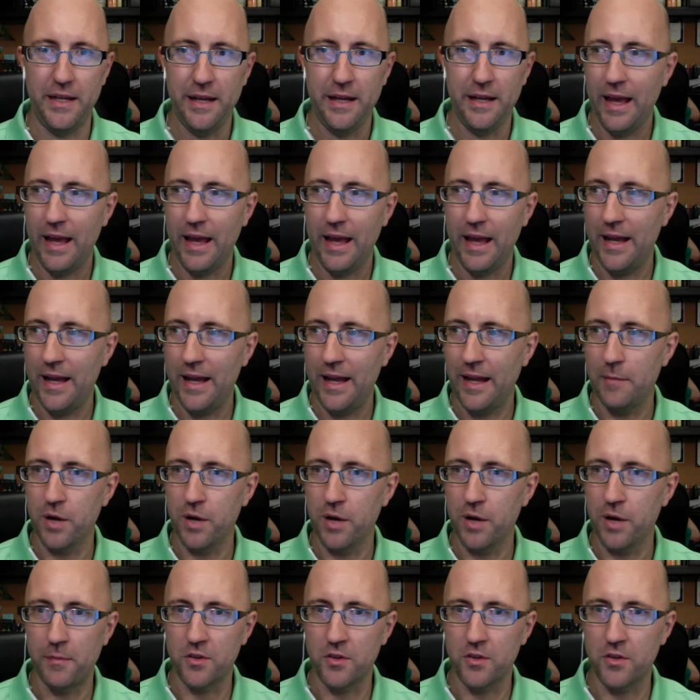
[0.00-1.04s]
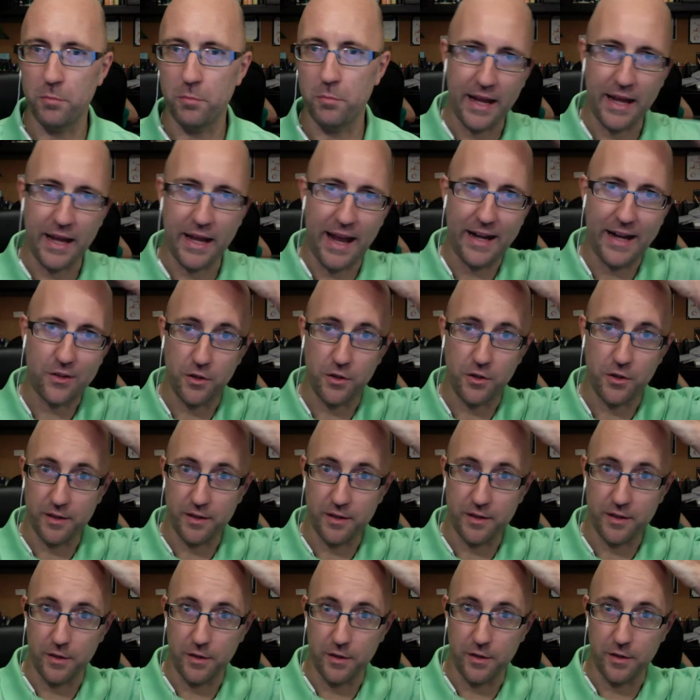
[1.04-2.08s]
And I promise to bring a hat so you don't have to
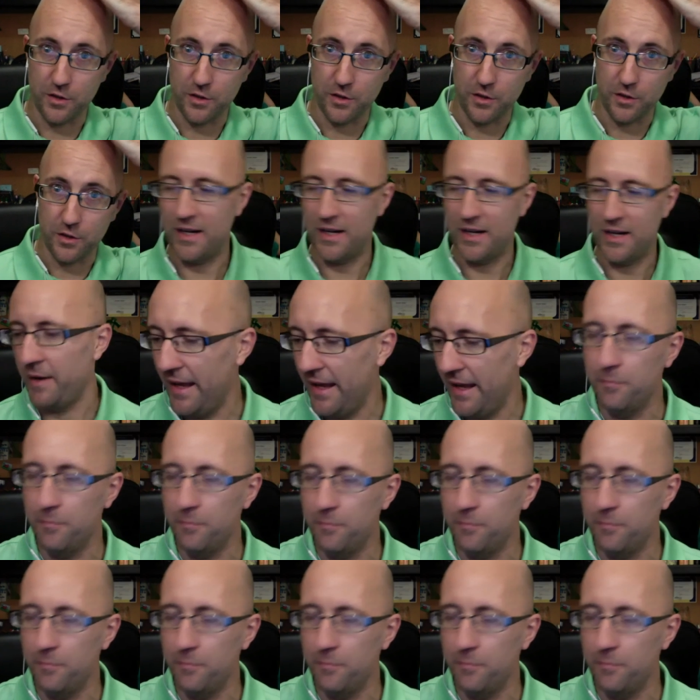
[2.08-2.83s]
look at the shine in my head,